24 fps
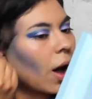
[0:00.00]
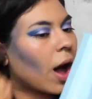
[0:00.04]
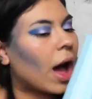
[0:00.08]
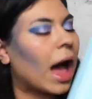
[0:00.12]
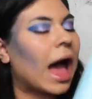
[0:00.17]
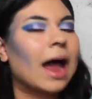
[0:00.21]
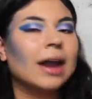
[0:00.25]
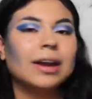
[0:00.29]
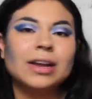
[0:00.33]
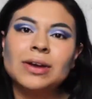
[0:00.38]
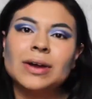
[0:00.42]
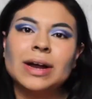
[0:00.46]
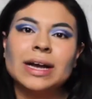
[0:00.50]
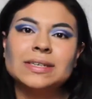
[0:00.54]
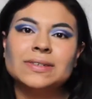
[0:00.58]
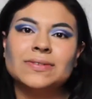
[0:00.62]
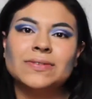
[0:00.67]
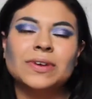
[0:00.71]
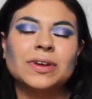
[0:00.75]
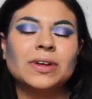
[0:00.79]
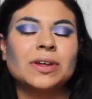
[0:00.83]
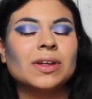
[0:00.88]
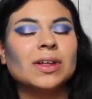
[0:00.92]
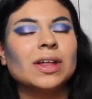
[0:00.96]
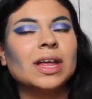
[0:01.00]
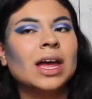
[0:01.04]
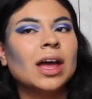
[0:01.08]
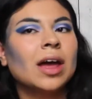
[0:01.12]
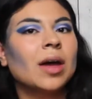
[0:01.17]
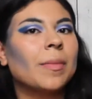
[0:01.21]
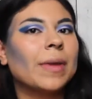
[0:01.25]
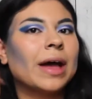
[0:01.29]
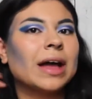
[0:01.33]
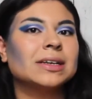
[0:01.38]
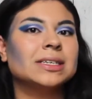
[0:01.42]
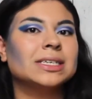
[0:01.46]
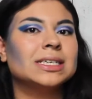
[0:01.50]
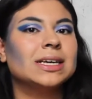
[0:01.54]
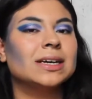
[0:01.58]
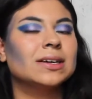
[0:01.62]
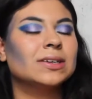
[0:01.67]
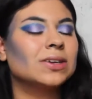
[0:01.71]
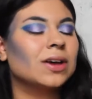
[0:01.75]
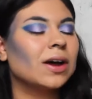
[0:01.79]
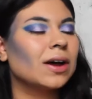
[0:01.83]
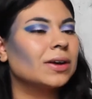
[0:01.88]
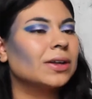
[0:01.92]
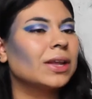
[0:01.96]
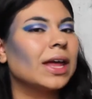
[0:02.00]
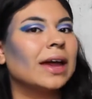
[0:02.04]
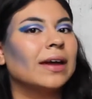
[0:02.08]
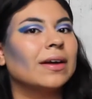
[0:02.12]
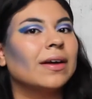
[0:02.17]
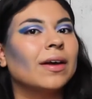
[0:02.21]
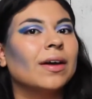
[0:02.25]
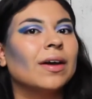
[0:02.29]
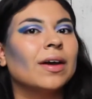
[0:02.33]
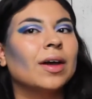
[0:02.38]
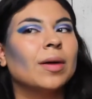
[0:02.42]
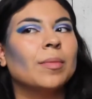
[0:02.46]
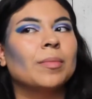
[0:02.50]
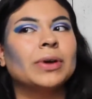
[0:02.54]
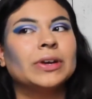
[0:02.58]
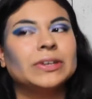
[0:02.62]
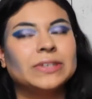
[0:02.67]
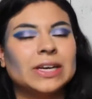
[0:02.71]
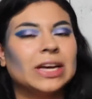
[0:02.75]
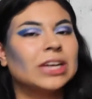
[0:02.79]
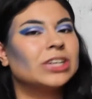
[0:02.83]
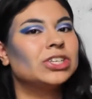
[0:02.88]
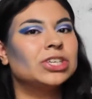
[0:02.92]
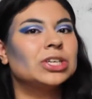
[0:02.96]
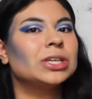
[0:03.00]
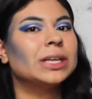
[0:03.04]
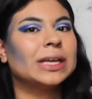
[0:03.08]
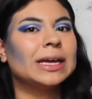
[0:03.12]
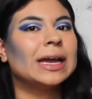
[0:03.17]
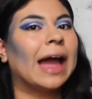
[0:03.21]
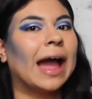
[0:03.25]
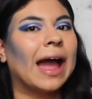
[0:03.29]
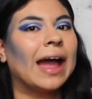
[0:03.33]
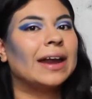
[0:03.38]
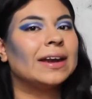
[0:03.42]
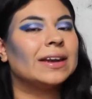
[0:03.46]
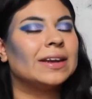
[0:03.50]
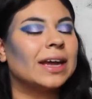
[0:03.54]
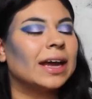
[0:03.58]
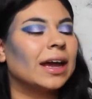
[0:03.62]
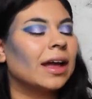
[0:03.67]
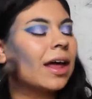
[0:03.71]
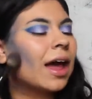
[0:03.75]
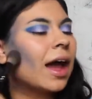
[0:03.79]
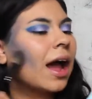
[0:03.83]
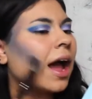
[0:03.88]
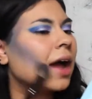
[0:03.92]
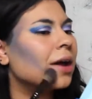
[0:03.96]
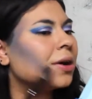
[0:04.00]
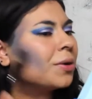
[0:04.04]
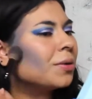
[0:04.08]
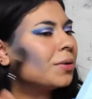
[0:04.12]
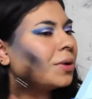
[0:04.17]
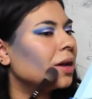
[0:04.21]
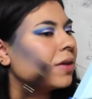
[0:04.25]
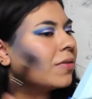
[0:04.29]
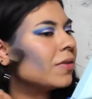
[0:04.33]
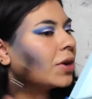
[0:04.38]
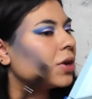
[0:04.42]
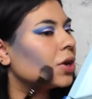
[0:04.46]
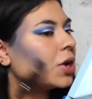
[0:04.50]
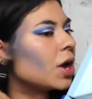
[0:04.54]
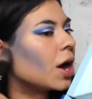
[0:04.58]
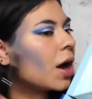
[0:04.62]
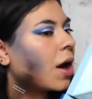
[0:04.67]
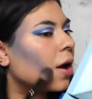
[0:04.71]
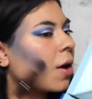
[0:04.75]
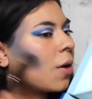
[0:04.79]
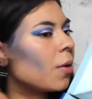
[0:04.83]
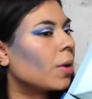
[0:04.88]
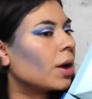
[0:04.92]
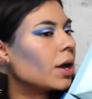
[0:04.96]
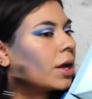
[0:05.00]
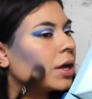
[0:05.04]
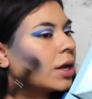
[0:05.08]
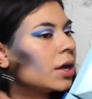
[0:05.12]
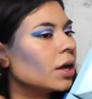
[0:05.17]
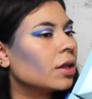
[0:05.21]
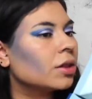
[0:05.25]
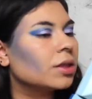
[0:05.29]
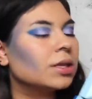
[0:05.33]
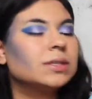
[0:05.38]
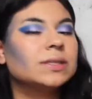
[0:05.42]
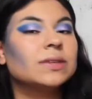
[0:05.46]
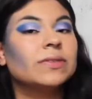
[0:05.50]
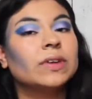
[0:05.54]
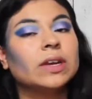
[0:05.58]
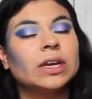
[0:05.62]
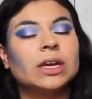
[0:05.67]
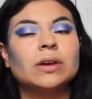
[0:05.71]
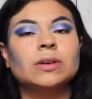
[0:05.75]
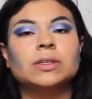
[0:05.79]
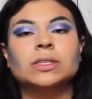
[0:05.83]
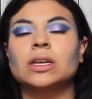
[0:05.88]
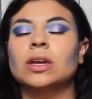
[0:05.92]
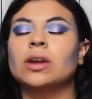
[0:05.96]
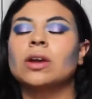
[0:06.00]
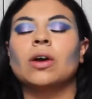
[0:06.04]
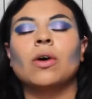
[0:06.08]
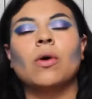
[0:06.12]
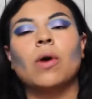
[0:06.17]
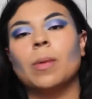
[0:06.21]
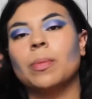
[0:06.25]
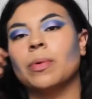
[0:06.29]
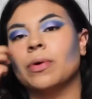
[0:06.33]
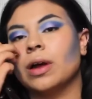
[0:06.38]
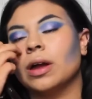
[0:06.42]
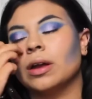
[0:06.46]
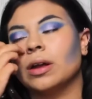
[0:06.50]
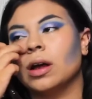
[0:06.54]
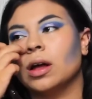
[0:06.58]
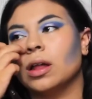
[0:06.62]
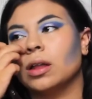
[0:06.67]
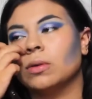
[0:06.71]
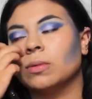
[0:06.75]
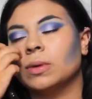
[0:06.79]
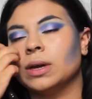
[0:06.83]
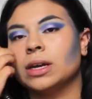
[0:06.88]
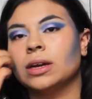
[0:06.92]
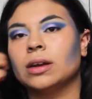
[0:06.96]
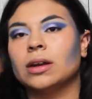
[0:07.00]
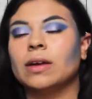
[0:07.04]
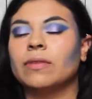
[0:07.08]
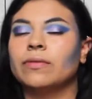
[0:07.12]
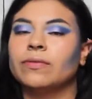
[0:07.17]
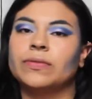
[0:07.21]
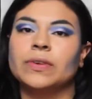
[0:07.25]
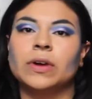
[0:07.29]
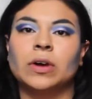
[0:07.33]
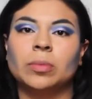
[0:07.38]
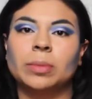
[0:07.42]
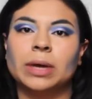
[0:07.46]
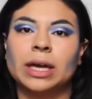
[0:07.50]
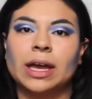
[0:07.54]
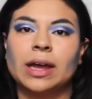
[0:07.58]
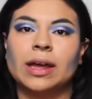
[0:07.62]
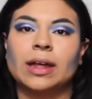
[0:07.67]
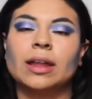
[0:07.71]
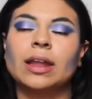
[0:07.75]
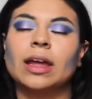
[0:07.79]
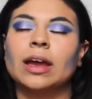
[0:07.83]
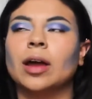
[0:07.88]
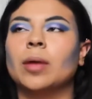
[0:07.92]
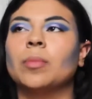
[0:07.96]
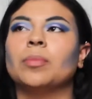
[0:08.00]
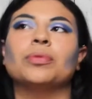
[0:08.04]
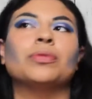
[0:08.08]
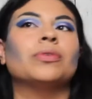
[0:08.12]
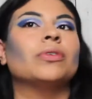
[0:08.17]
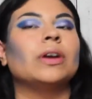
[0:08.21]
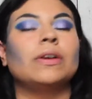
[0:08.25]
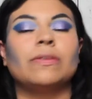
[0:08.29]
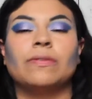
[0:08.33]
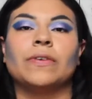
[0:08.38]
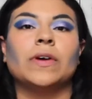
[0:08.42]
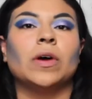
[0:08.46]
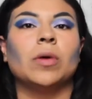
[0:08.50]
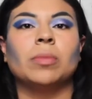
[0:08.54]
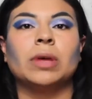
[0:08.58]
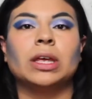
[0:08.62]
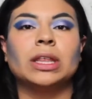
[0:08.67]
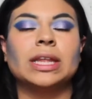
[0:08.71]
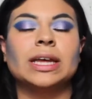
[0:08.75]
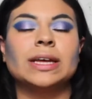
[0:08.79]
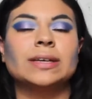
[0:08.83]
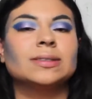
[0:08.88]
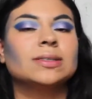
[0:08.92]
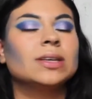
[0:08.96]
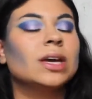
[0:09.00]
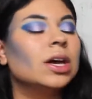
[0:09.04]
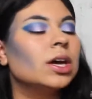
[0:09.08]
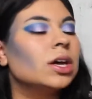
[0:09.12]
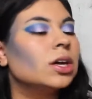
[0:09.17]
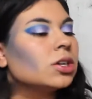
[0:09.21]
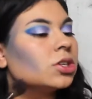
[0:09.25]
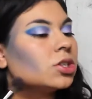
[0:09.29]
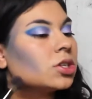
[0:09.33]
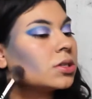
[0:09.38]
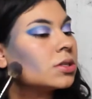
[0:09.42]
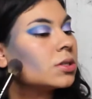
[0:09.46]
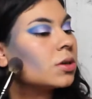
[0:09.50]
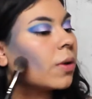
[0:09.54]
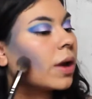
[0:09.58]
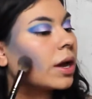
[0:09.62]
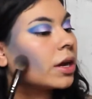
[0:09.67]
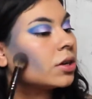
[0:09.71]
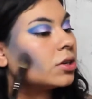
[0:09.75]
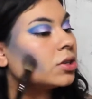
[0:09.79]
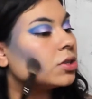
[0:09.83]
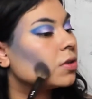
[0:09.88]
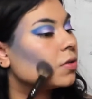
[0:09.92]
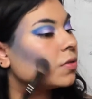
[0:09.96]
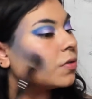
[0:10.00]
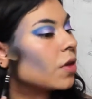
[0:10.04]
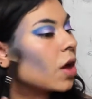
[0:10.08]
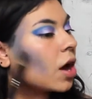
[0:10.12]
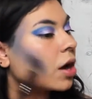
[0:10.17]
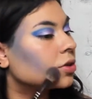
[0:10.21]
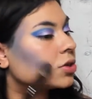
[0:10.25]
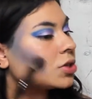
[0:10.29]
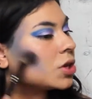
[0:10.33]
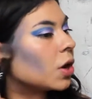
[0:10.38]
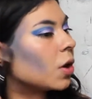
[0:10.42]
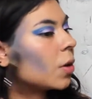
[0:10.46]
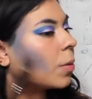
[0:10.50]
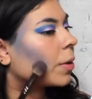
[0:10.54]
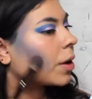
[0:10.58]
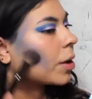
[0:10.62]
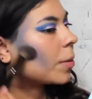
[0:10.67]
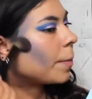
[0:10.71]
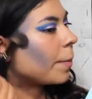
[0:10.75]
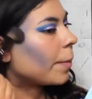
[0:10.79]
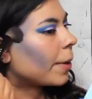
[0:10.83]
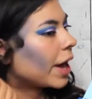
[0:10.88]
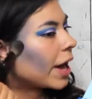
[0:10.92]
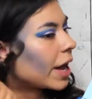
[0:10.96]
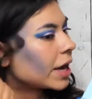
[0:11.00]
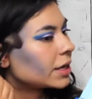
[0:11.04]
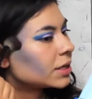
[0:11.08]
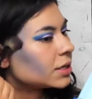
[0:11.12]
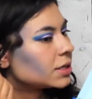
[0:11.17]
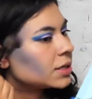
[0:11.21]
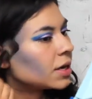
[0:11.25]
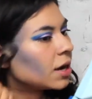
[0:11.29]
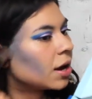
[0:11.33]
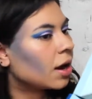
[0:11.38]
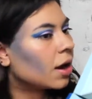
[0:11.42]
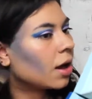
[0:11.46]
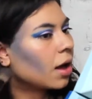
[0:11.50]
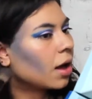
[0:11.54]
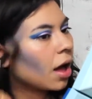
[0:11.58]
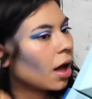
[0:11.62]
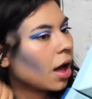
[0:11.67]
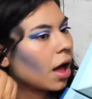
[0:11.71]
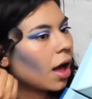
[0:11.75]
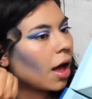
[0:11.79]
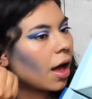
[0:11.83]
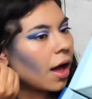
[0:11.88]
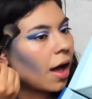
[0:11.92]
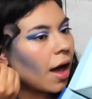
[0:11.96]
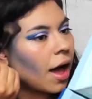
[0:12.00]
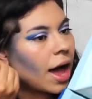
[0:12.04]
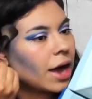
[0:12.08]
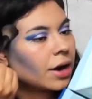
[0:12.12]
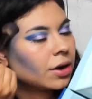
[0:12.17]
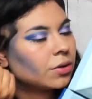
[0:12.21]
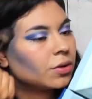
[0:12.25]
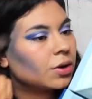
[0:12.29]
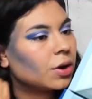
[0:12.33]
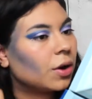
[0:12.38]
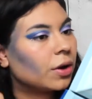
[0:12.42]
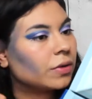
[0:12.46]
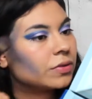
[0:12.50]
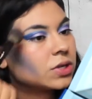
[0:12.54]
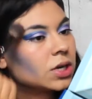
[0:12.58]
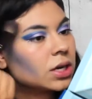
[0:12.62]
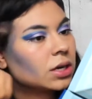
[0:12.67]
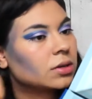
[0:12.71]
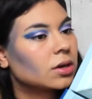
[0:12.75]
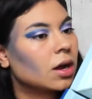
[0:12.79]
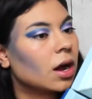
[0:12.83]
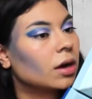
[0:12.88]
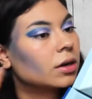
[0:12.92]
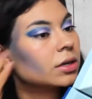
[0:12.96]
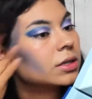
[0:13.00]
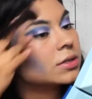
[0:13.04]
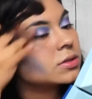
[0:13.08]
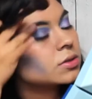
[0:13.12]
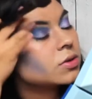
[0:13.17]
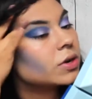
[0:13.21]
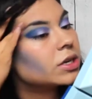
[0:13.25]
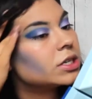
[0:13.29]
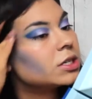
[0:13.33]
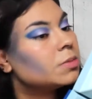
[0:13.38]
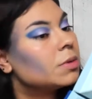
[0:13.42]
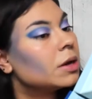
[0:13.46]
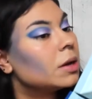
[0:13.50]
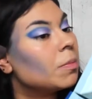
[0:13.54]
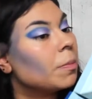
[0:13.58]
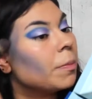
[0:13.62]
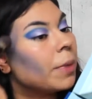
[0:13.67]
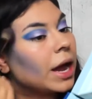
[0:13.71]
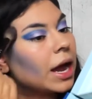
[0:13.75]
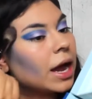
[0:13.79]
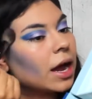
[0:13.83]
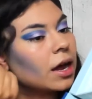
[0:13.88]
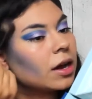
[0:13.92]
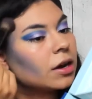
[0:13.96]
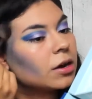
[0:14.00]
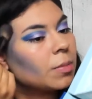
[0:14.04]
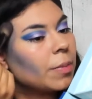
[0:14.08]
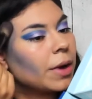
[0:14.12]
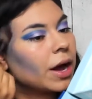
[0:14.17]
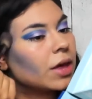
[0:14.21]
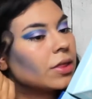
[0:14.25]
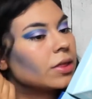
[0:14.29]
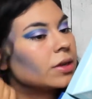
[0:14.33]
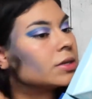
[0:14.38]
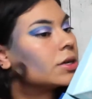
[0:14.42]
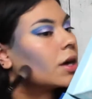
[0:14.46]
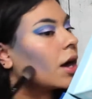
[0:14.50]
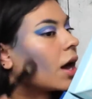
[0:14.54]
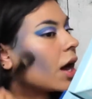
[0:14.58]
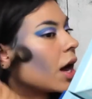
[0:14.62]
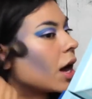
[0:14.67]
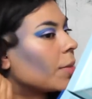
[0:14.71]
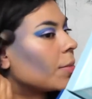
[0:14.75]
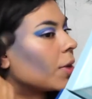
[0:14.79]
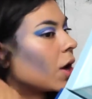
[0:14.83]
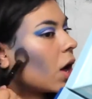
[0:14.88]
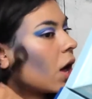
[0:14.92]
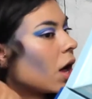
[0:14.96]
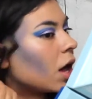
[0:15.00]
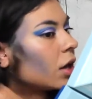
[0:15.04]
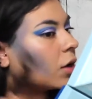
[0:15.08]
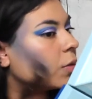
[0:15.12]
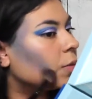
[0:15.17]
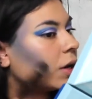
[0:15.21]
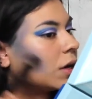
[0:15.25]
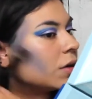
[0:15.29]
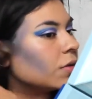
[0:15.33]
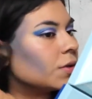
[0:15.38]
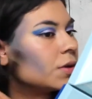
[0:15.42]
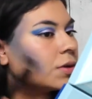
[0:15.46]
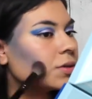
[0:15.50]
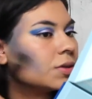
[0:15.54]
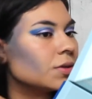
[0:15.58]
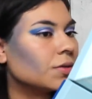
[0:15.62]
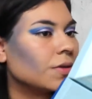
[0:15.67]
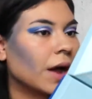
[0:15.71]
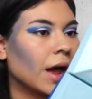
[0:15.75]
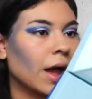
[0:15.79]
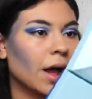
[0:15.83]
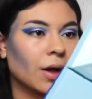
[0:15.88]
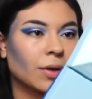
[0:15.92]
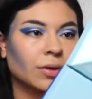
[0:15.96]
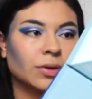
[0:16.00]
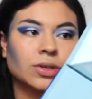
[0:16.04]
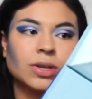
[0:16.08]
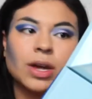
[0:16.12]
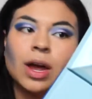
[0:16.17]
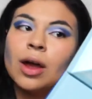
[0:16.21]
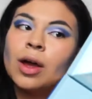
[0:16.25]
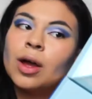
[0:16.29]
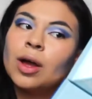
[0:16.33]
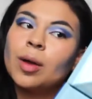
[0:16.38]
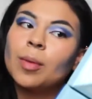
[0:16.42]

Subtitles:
How do you guys feel about TikTok like potentially ending? I don't even know. This video is gonna go up around Halloween, and I'm filming it, like I'm pre-filming this just so I could do Vlogtober, but I don't know if TikTok is going to be banned by the time Halloween rolls around.